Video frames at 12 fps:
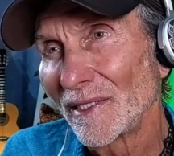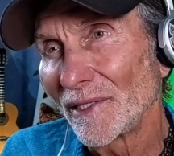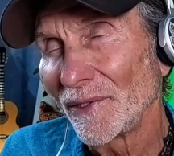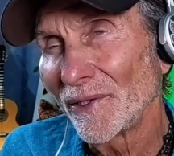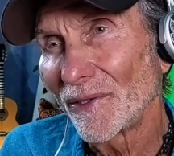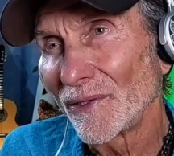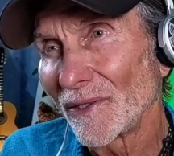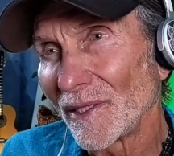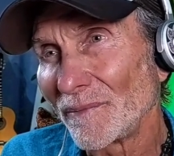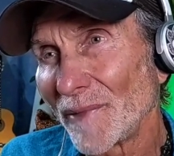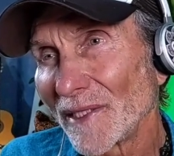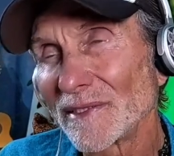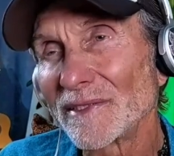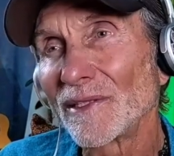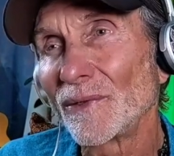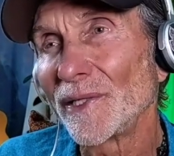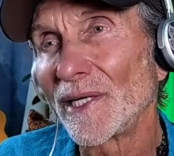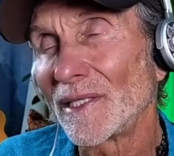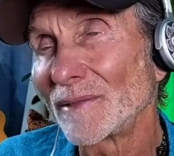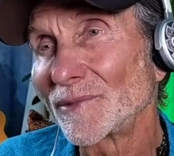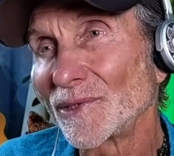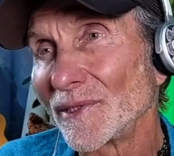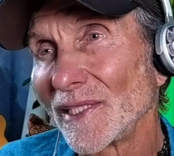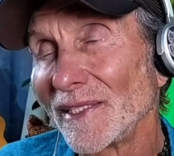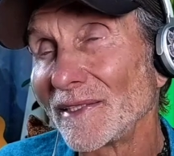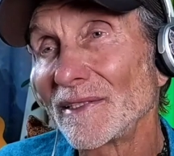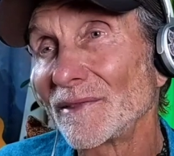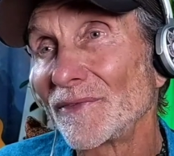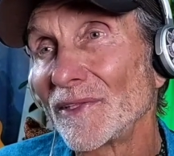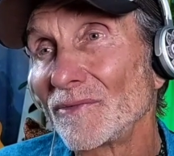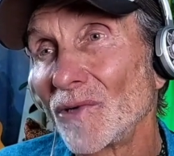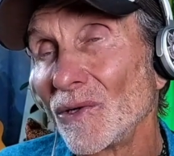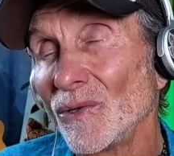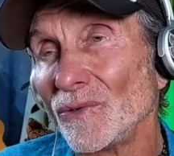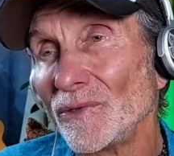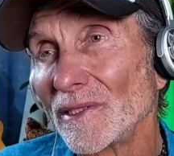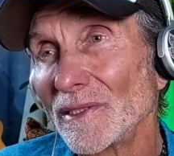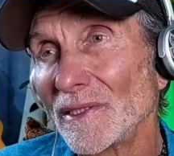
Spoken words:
It makes us so we come to the end of the road.